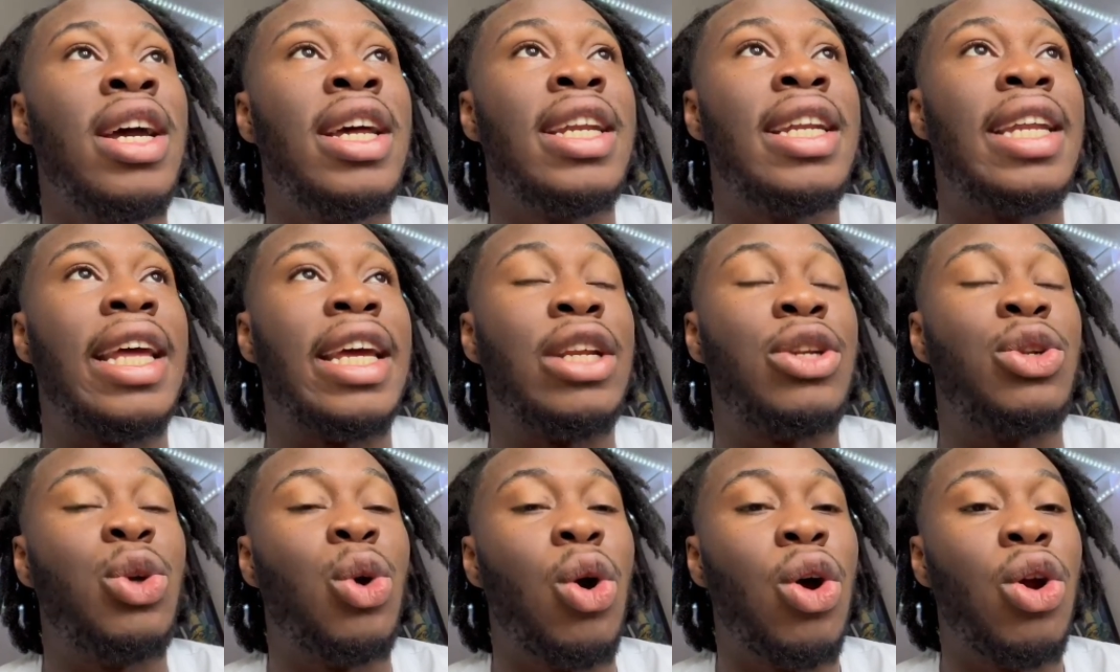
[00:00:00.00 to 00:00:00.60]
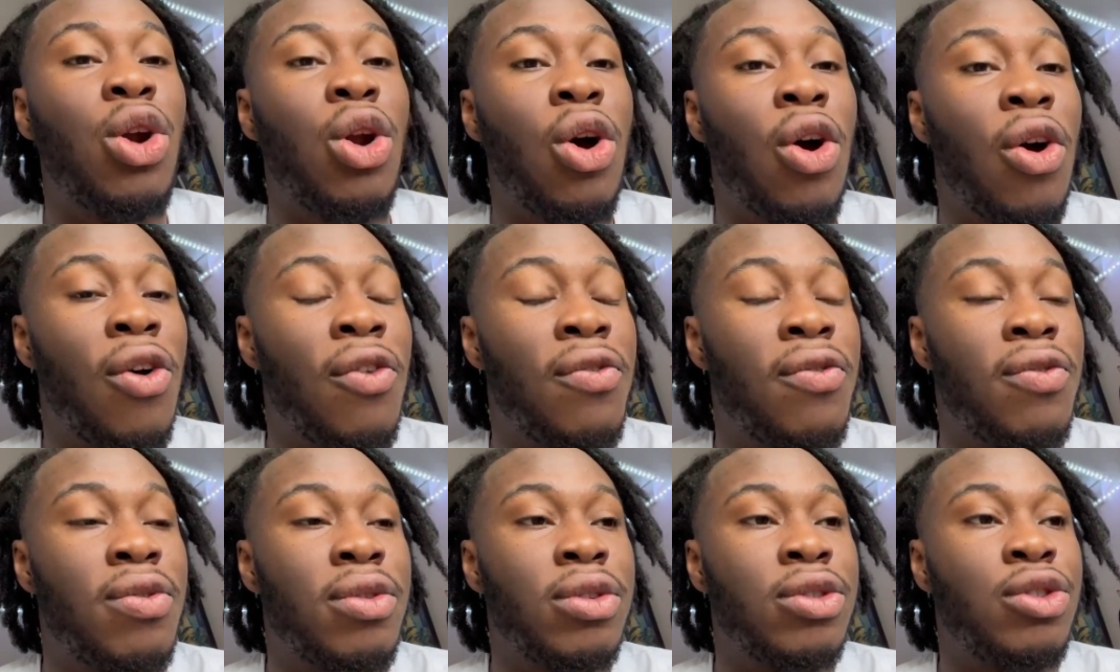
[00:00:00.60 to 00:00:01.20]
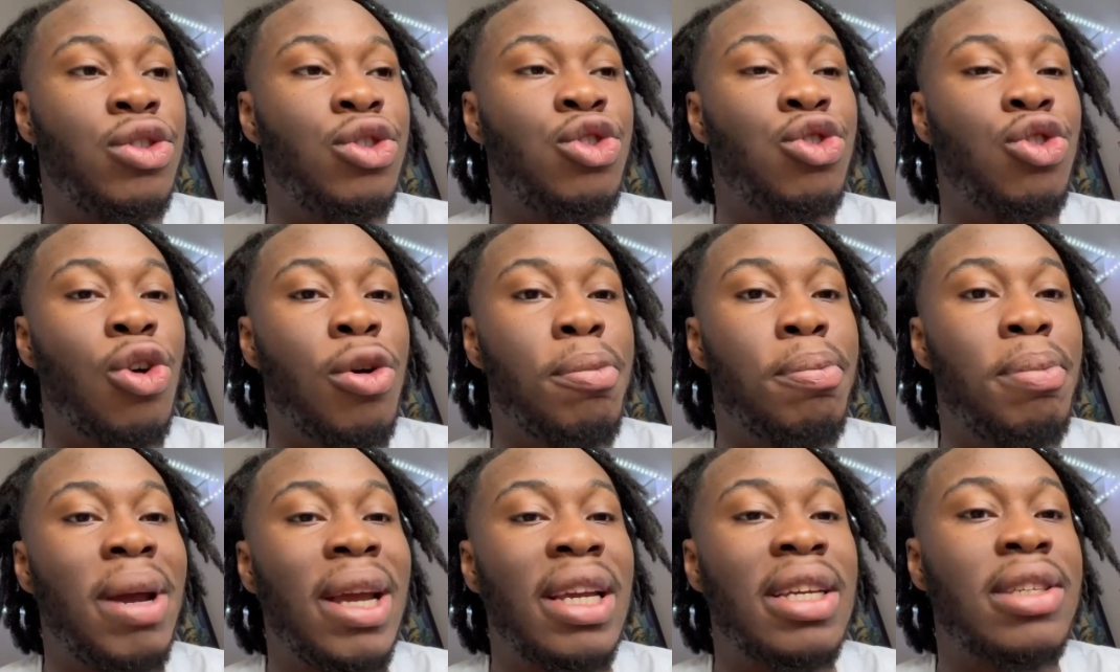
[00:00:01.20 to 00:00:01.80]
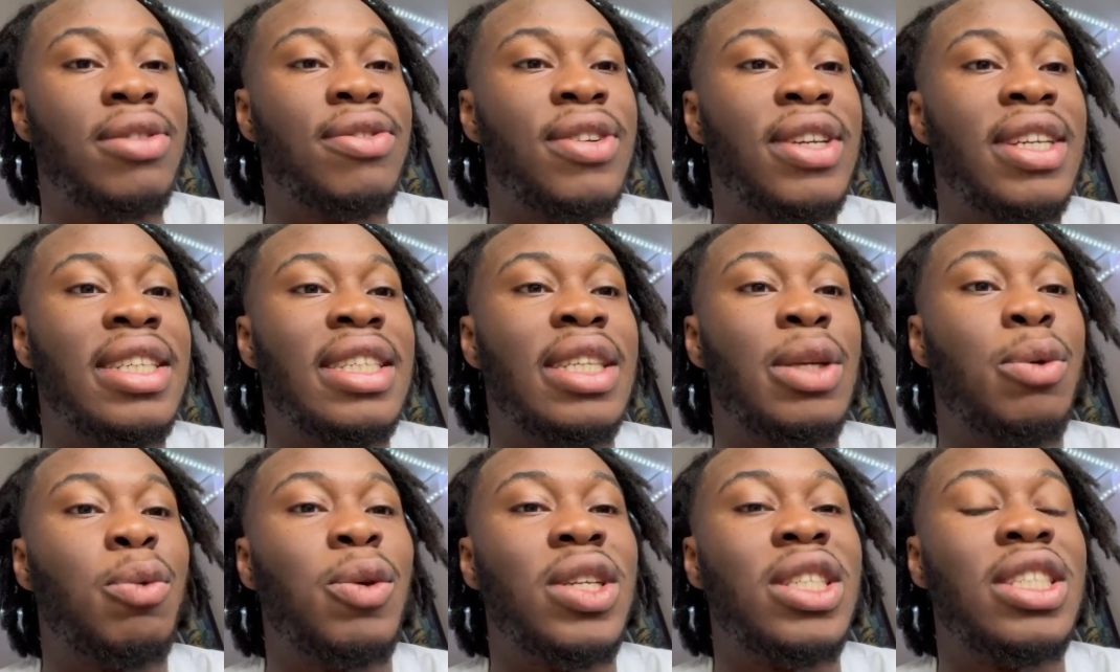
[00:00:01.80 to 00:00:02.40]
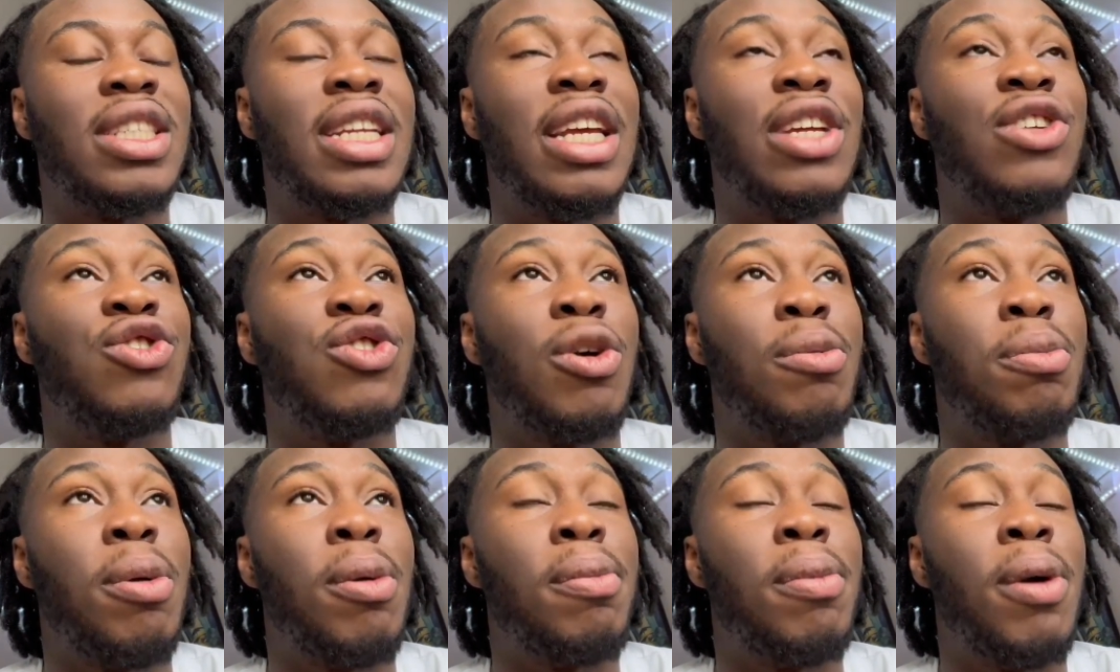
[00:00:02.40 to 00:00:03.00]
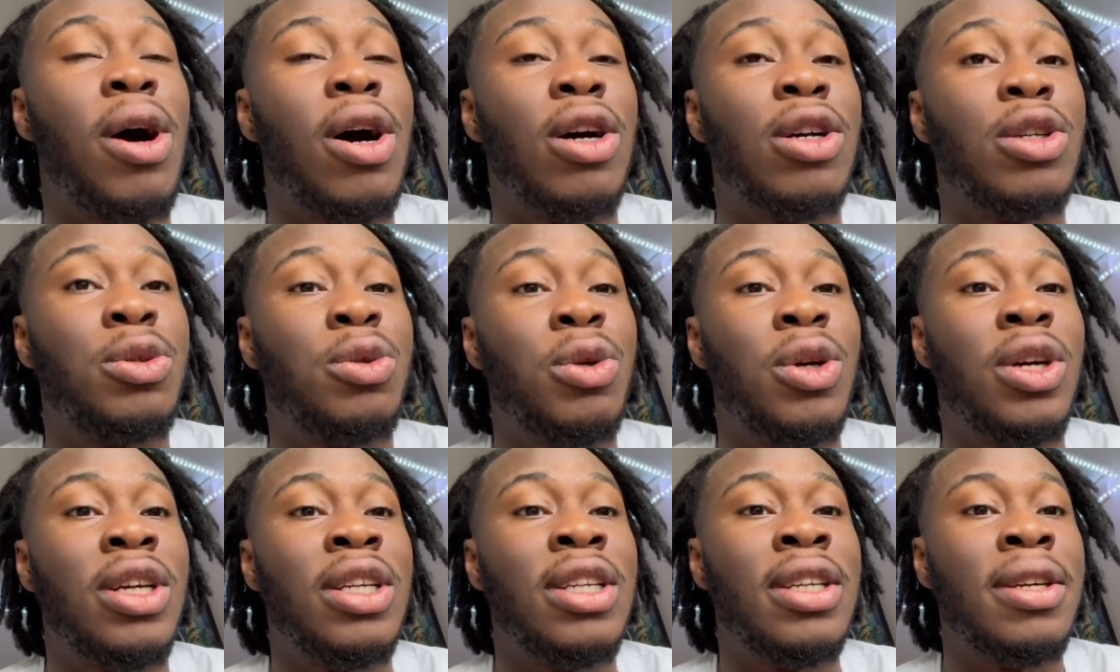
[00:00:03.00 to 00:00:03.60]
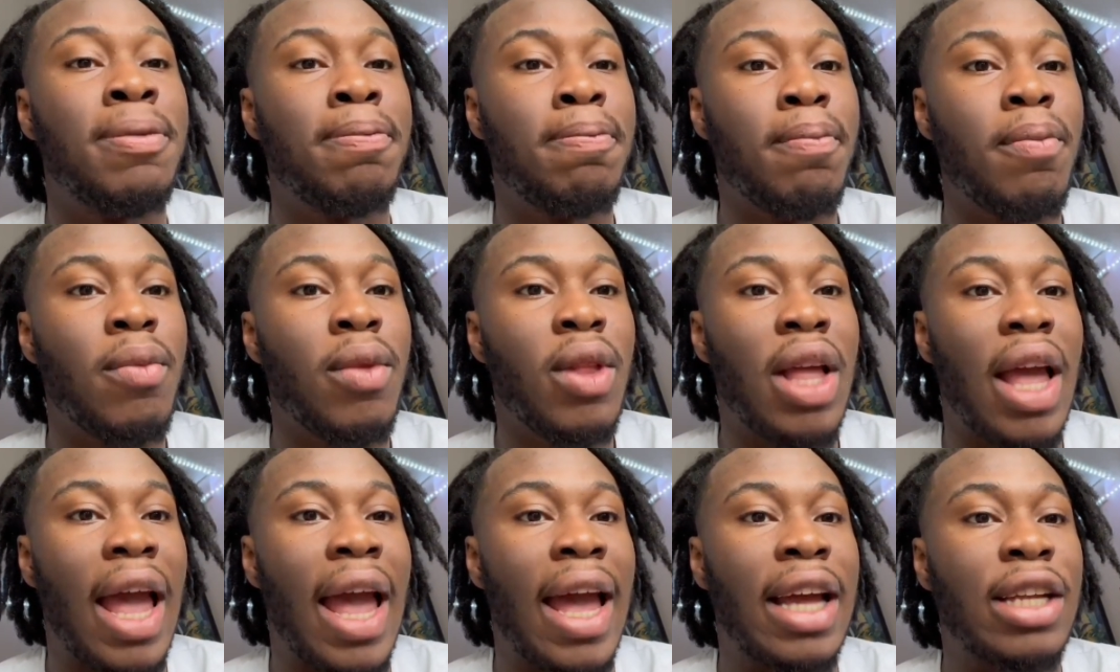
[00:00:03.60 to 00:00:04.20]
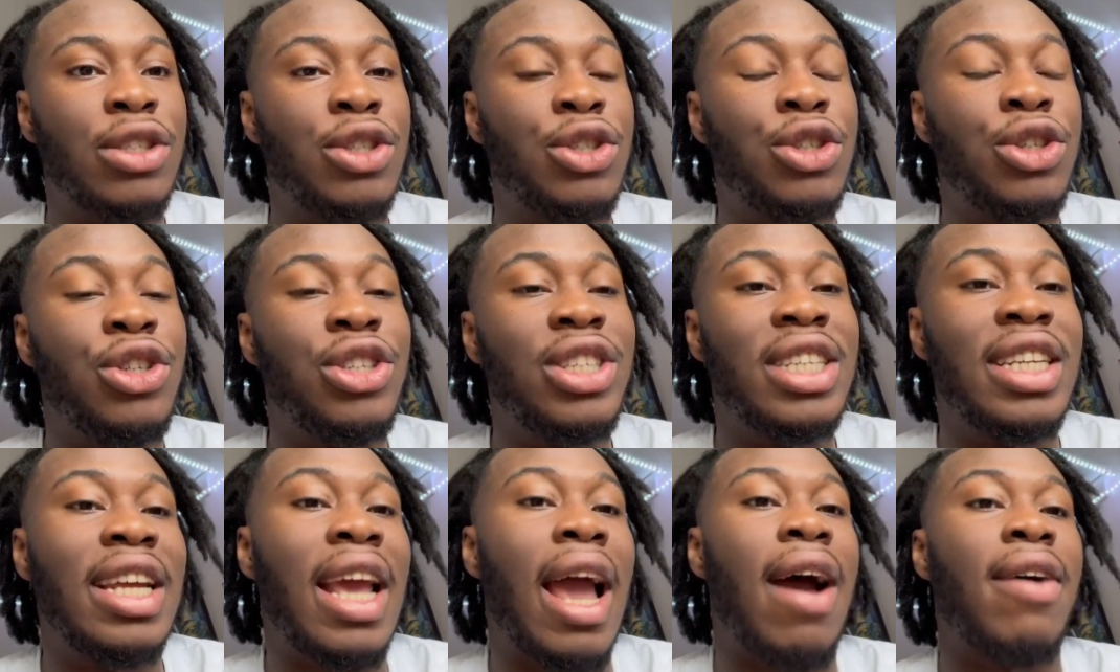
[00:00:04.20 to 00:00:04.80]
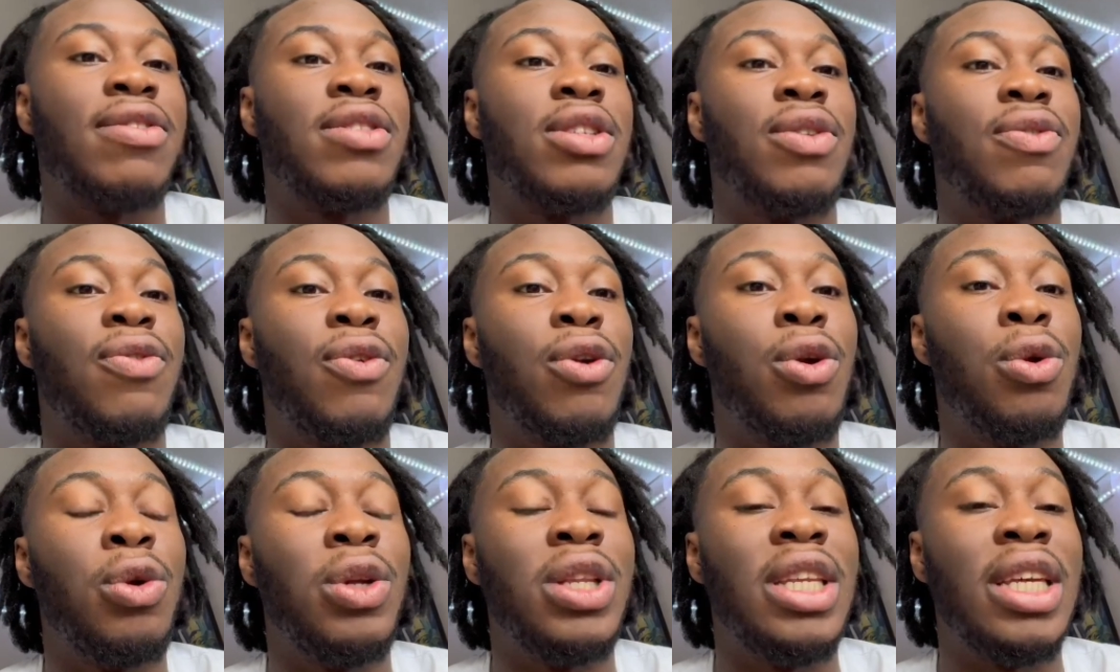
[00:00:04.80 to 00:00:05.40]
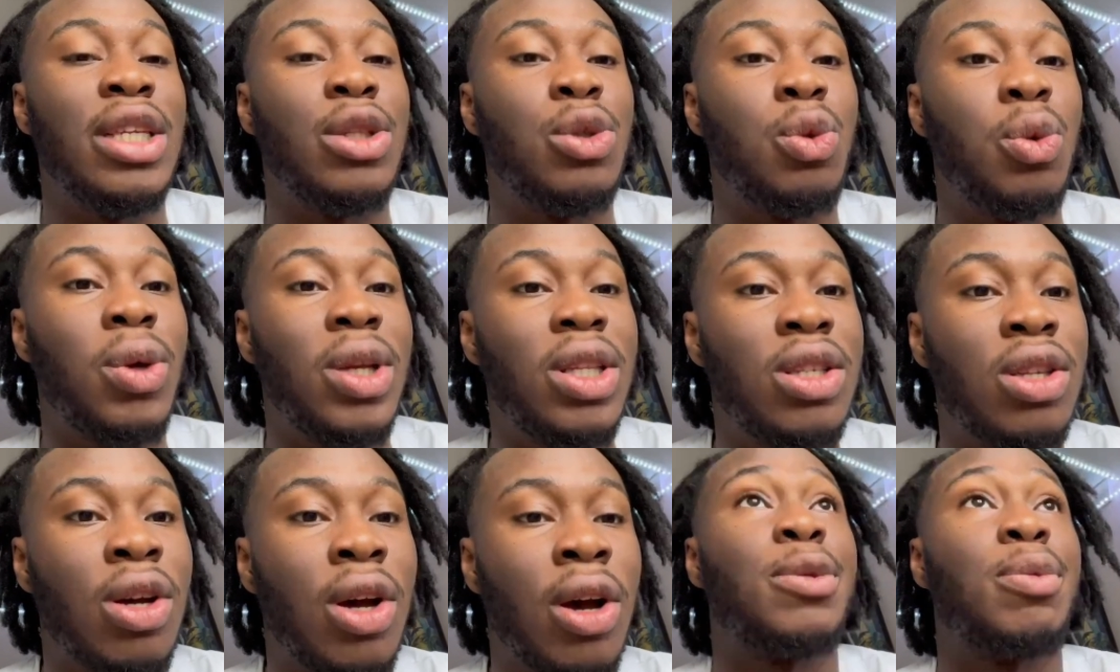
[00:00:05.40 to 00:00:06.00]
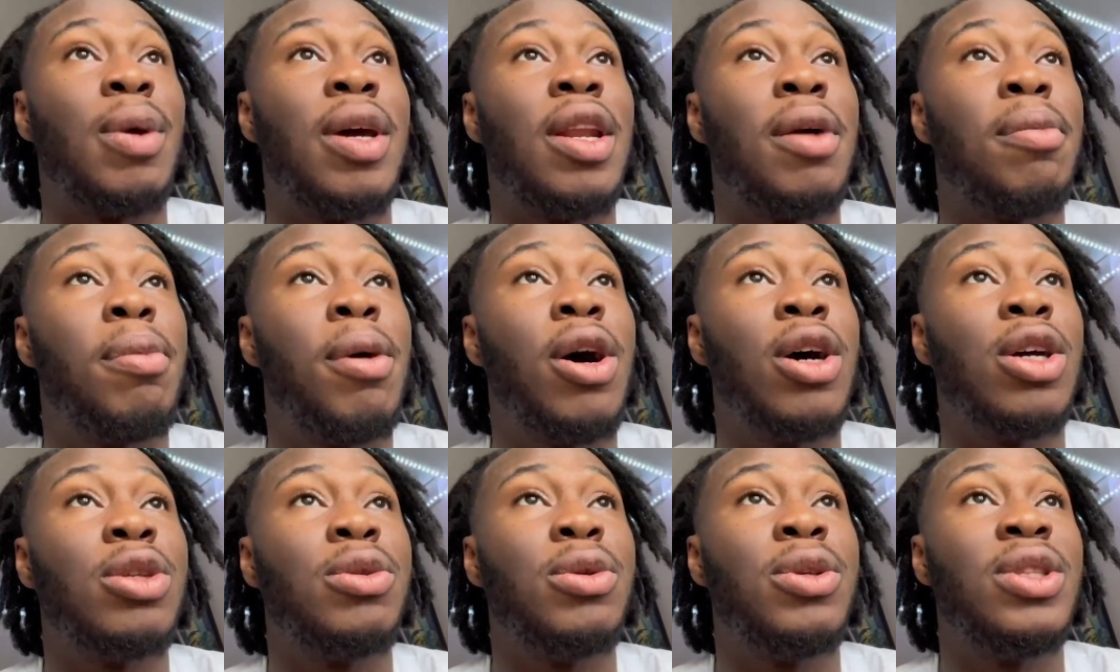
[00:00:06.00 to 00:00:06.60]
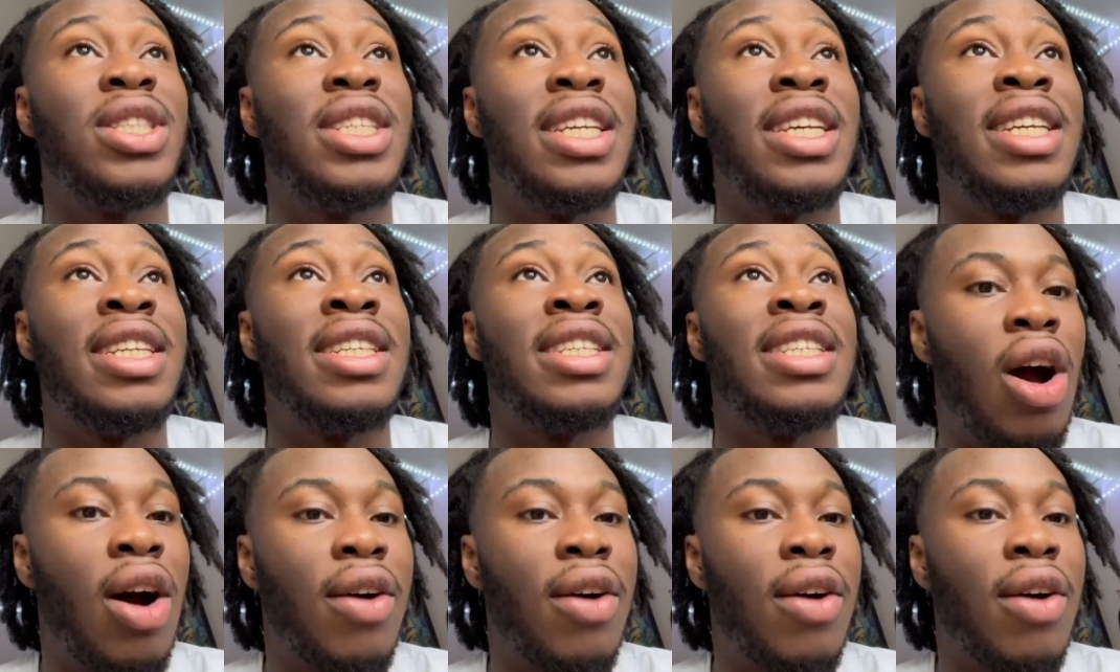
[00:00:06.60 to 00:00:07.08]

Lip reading: They do a lot of drop based things in which they drop a password, and you usually have to follow their Twitter where the password is.